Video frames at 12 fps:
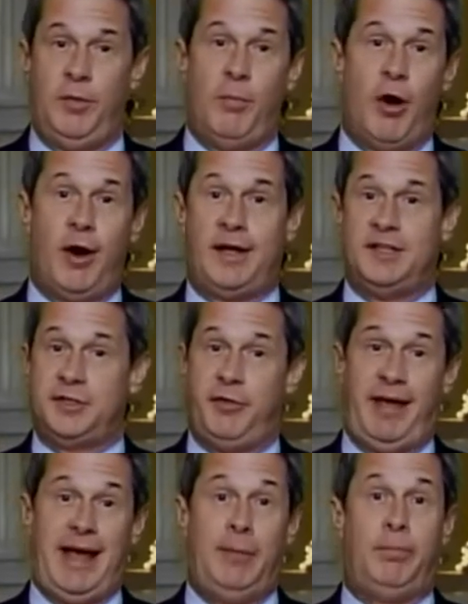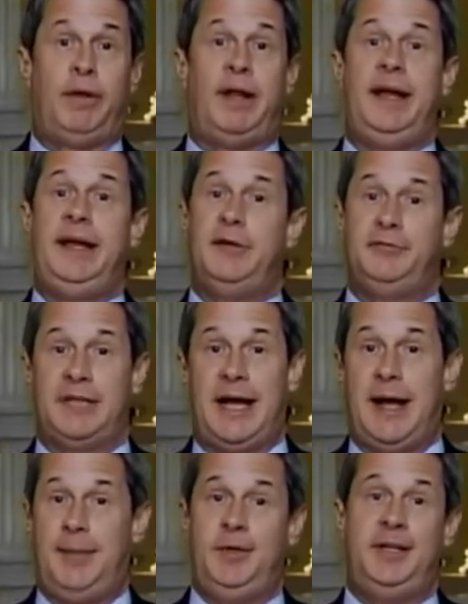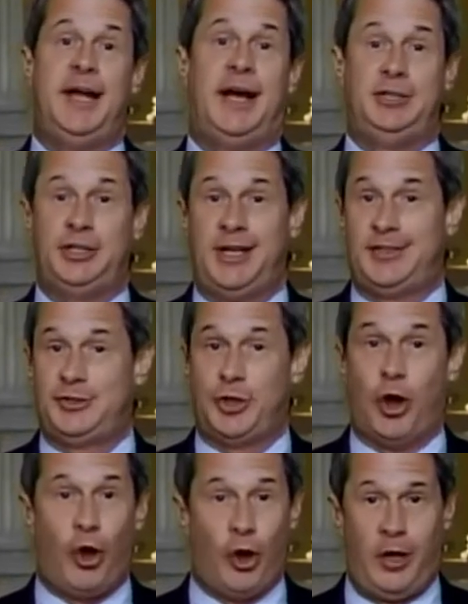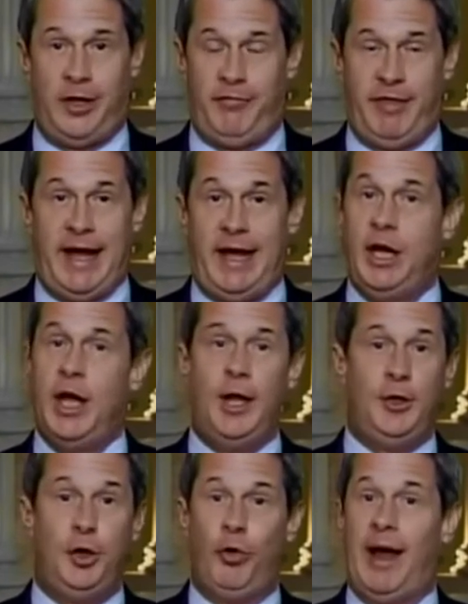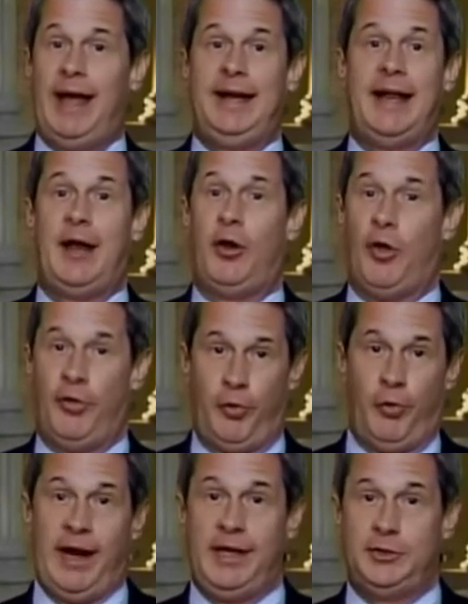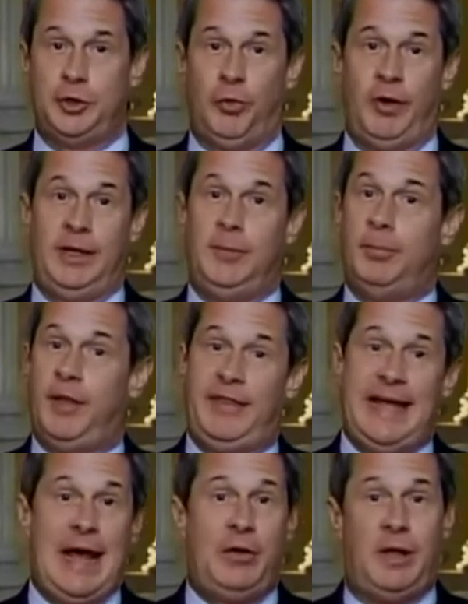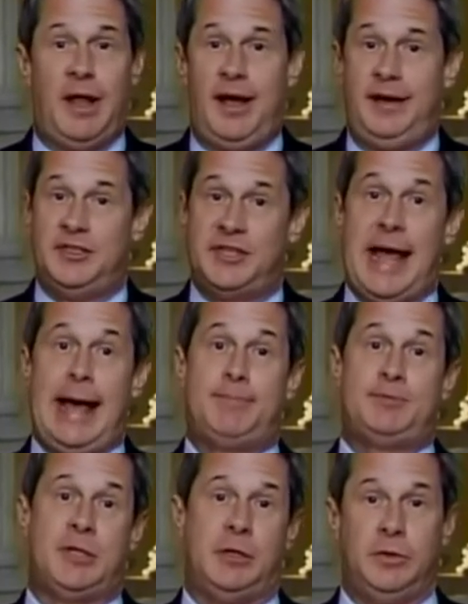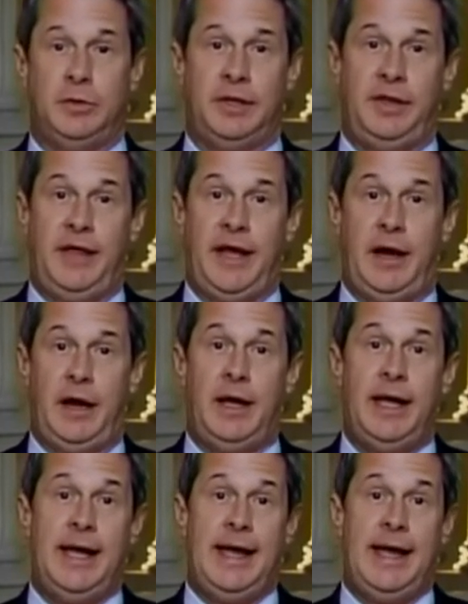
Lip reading: The markets have had plenty of time to digest all of that. You're right, not all the regs are written, but the outline is absolutely there.